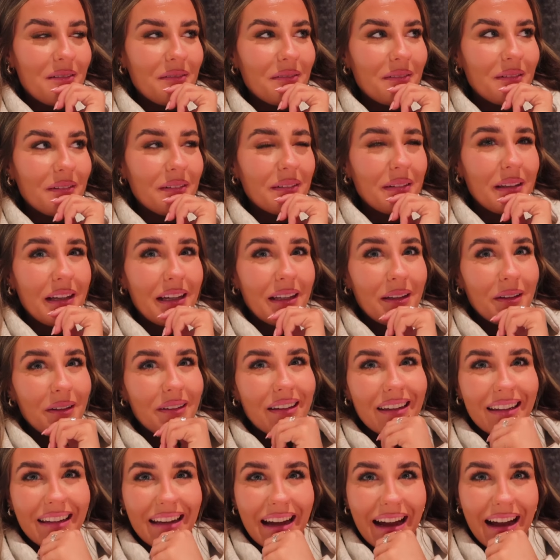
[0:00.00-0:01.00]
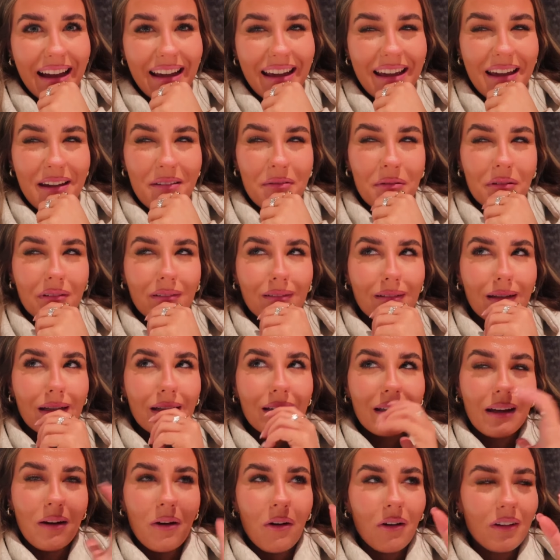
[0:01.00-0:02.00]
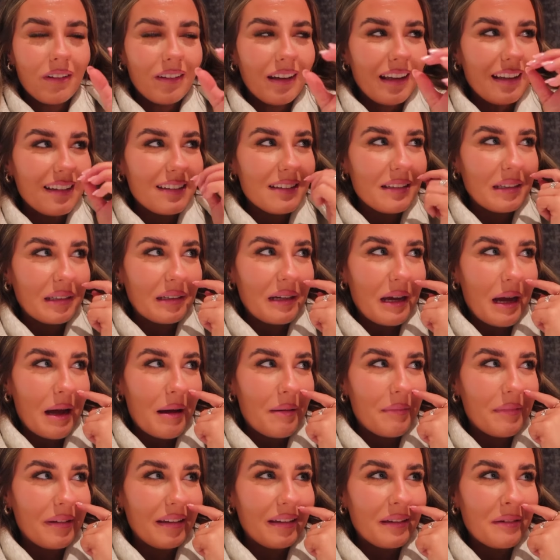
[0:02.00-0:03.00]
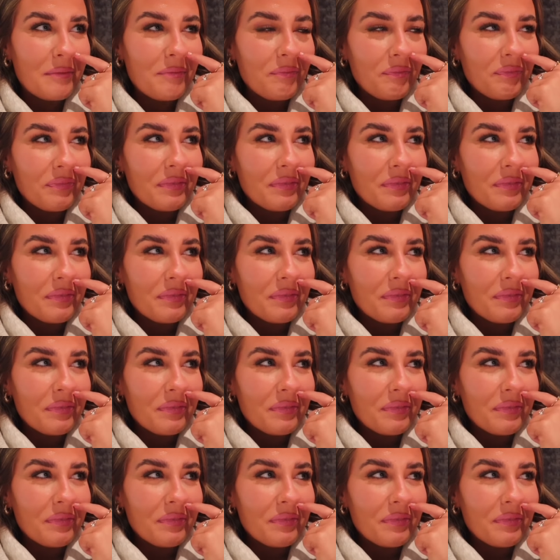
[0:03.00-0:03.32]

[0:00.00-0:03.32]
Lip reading: we were like looking at it and we were like on Instagram, and